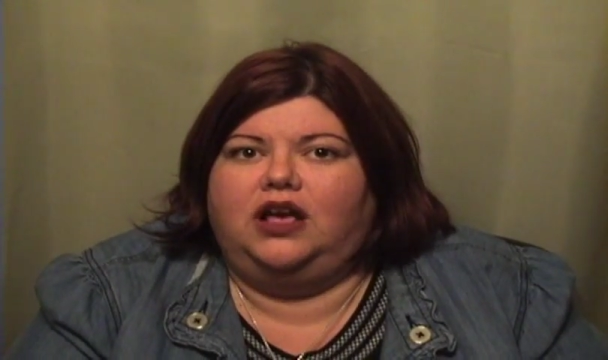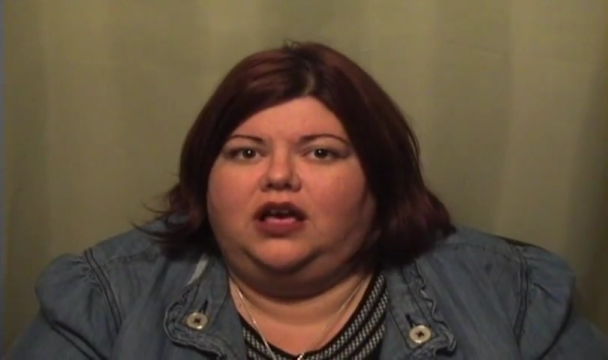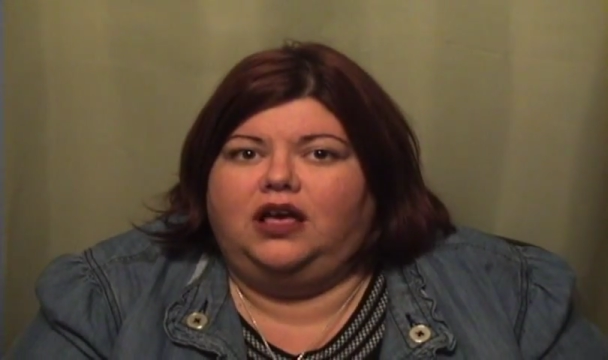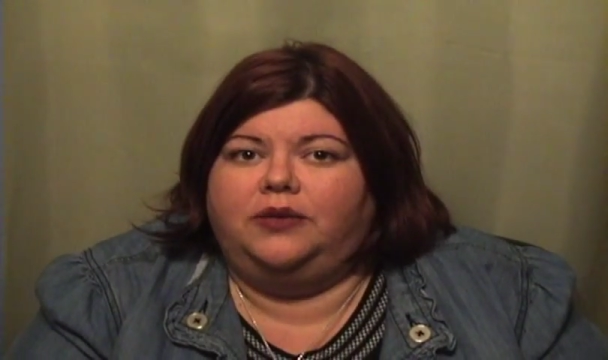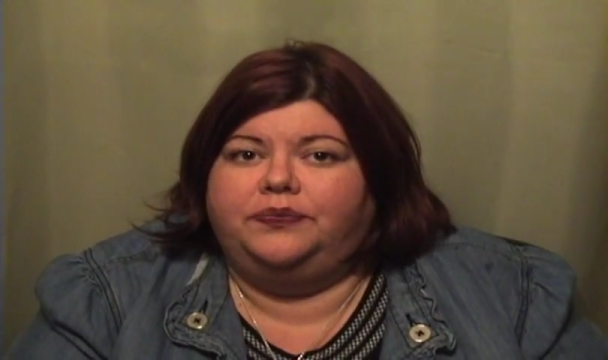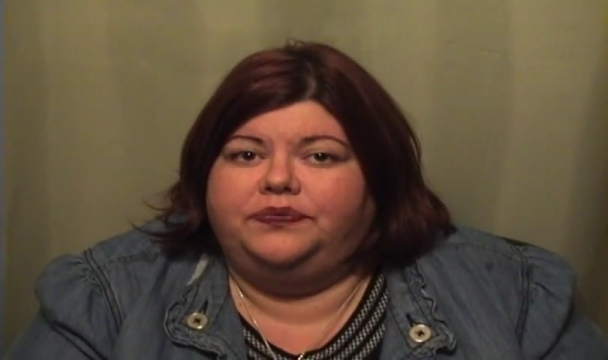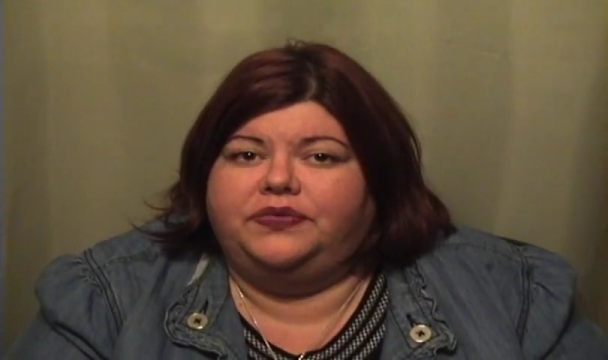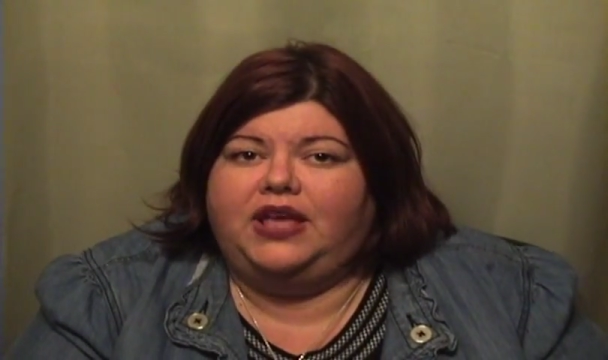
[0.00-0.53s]

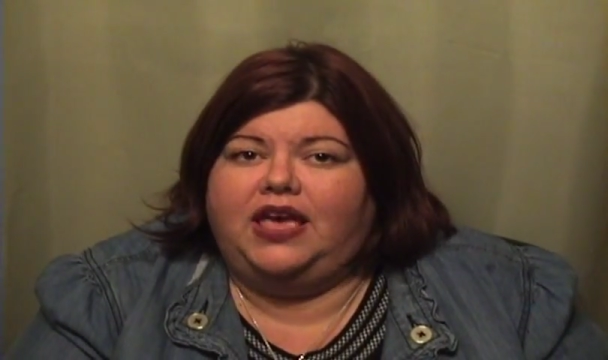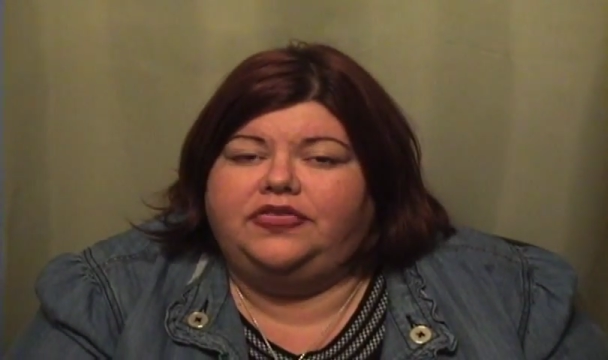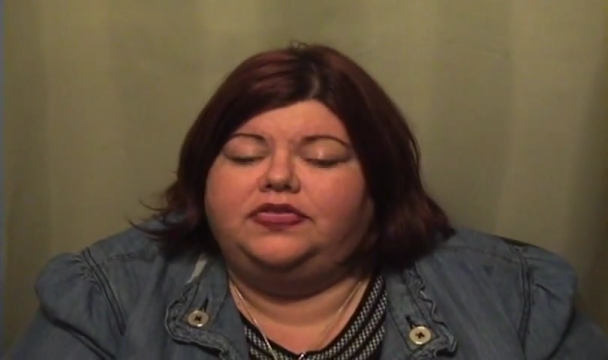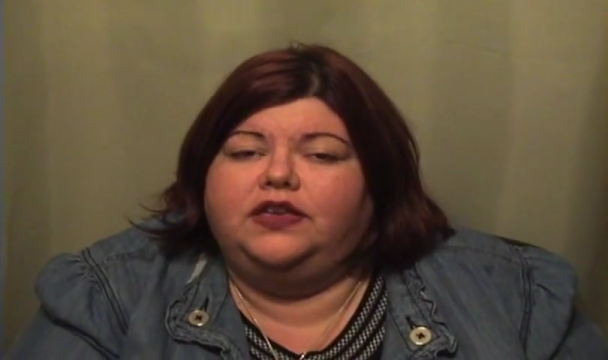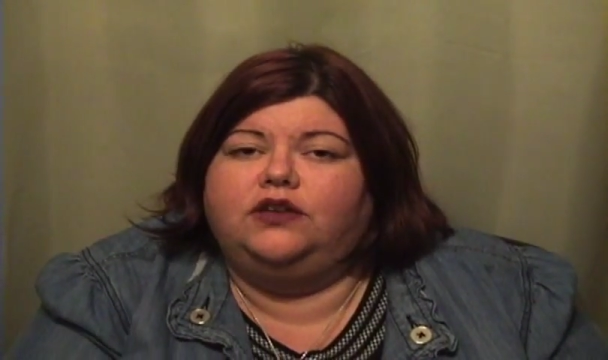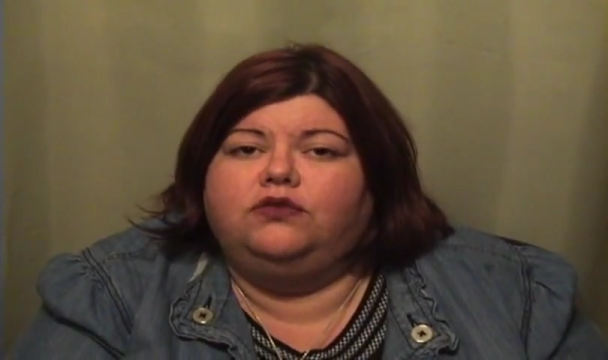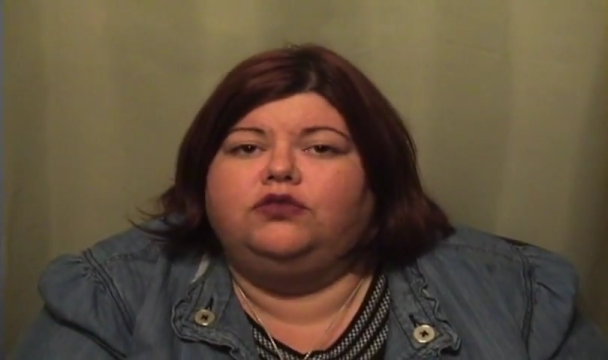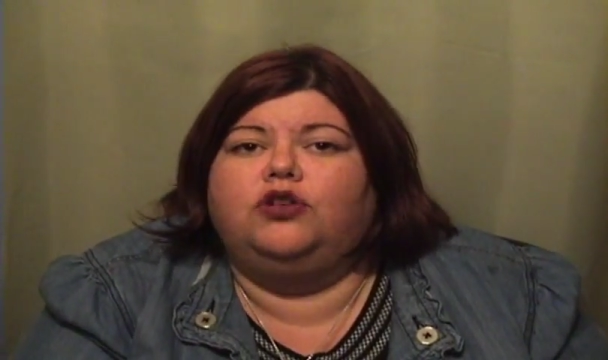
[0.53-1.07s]

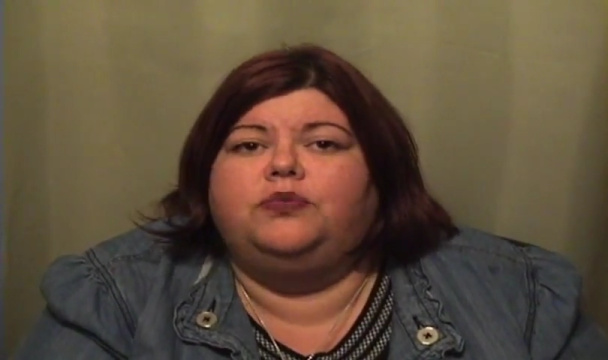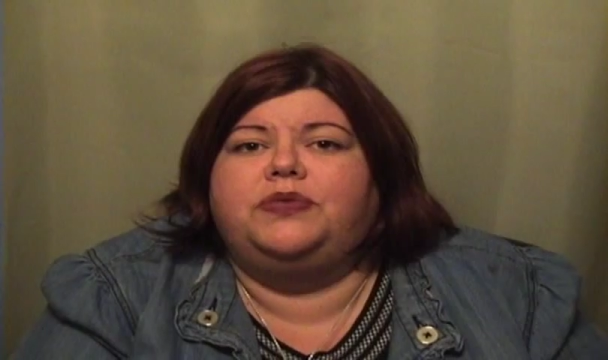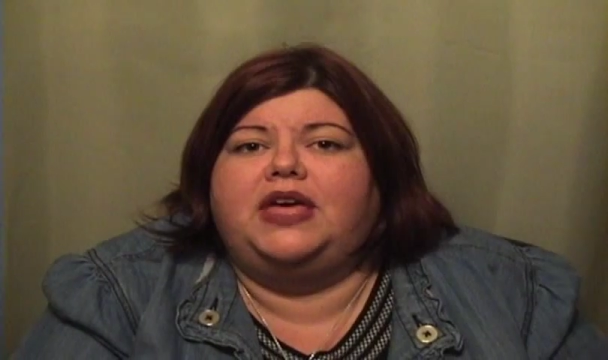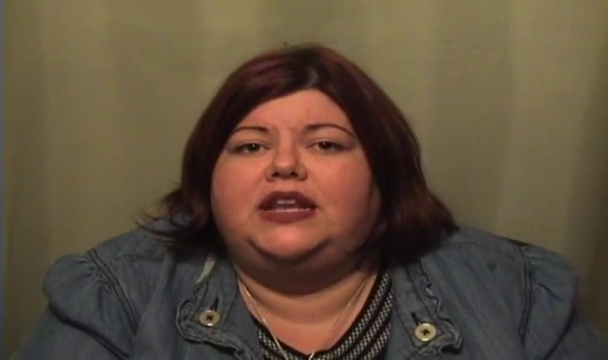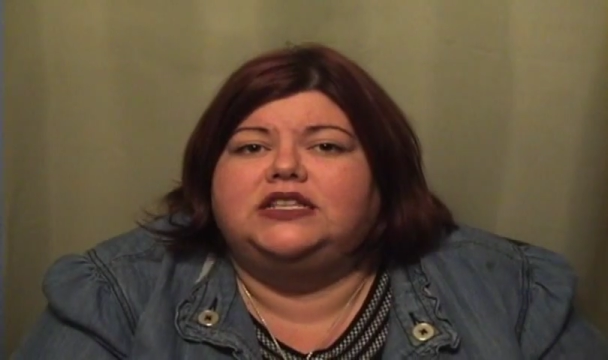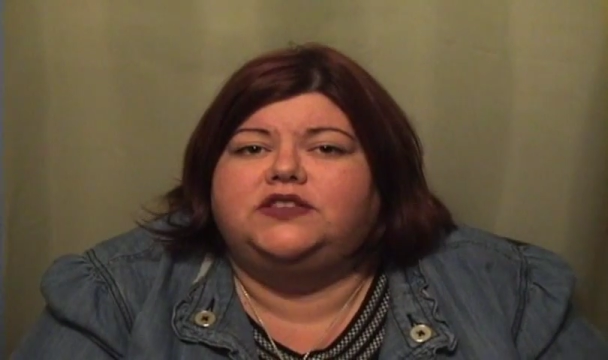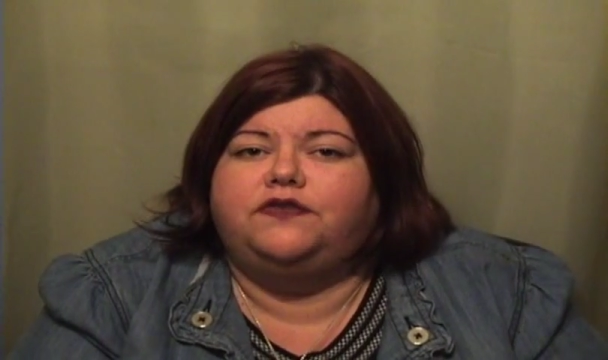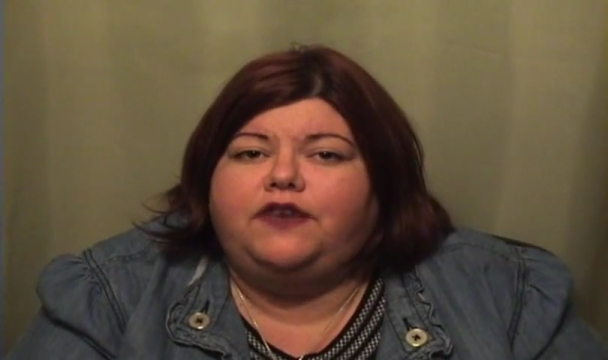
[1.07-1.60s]
ethnic group
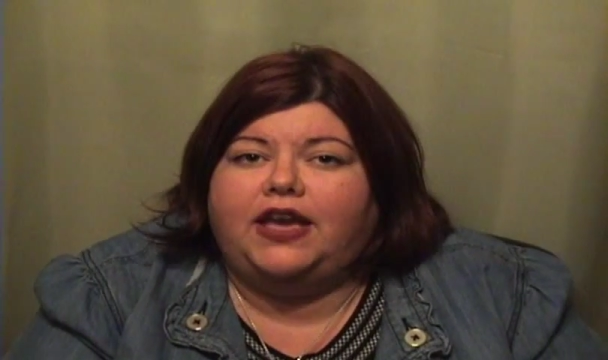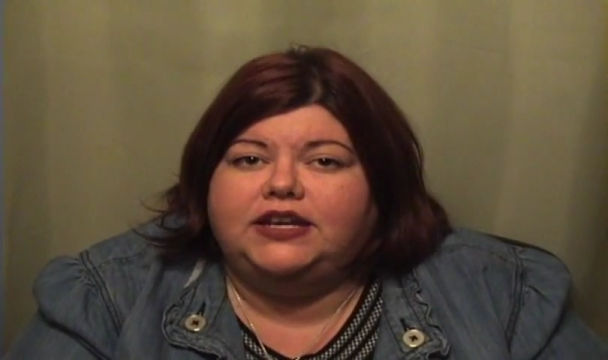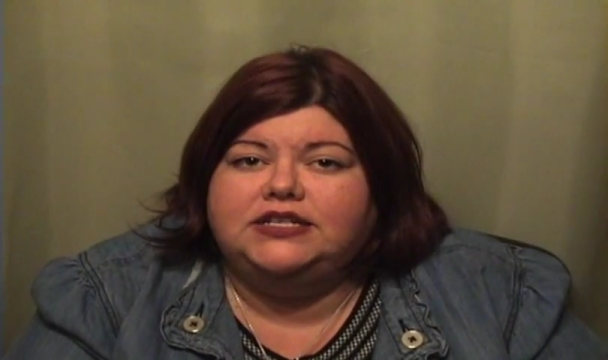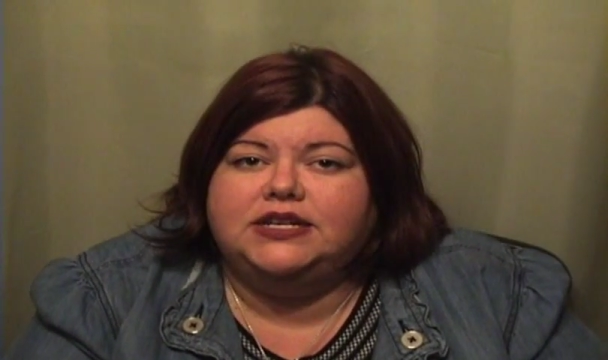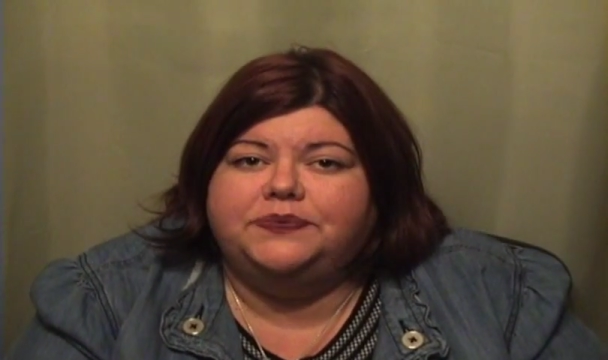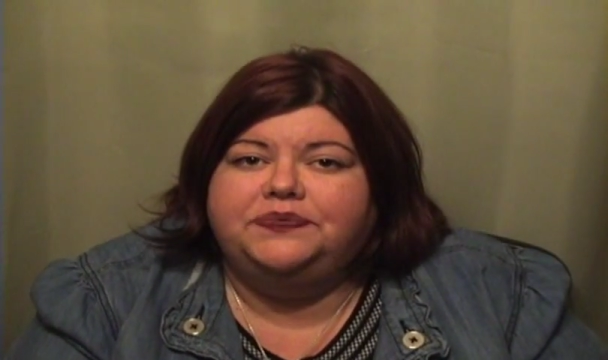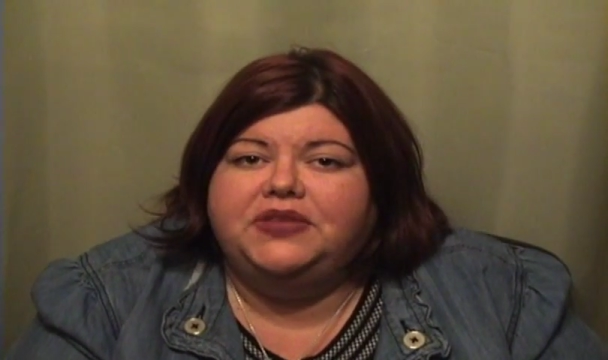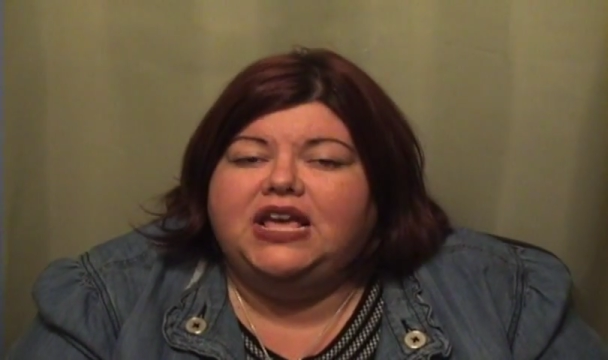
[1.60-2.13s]
that is
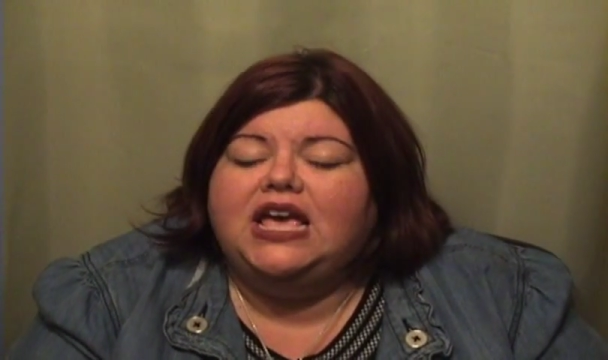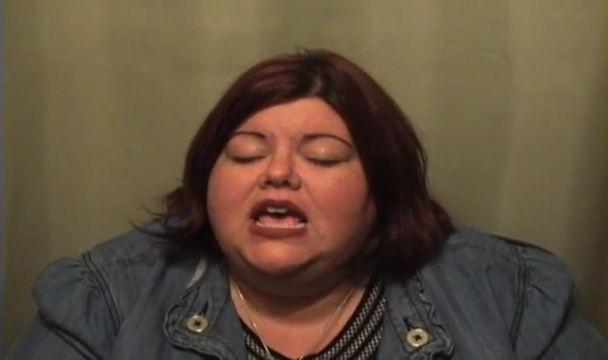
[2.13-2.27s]
affected.